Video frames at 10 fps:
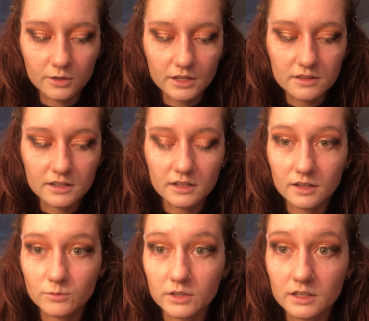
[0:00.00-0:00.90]
I think
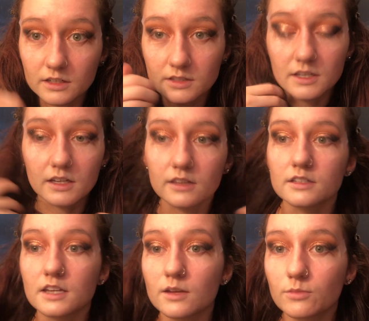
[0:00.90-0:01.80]
I'm ready to take the
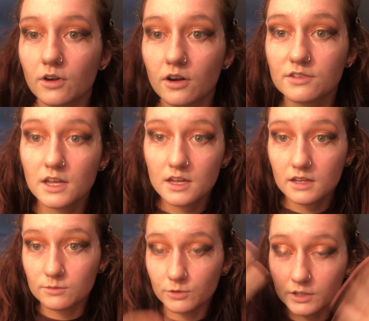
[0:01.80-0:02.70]
tape off.
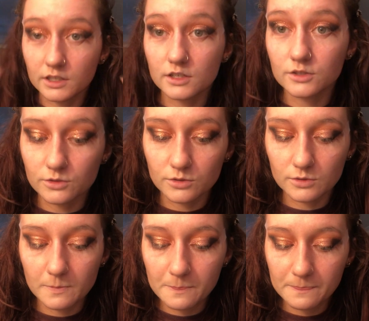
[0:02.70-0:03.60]
We're gonna
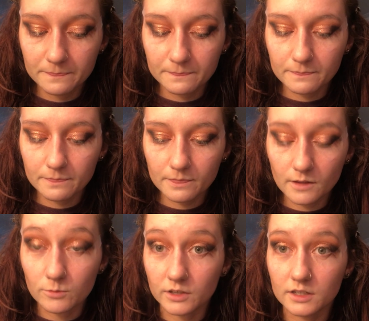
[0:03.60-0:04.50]
do
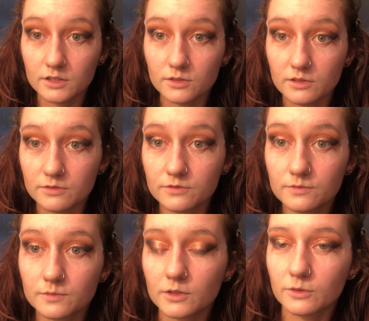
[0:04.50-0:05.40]
the,
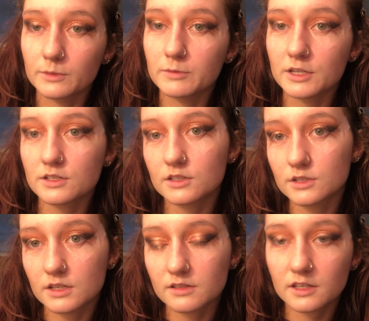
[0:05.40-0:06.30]
or maybe I should
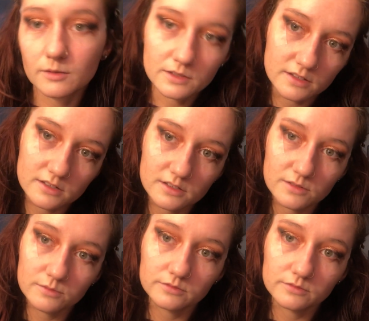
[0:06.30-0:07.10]
just keep this.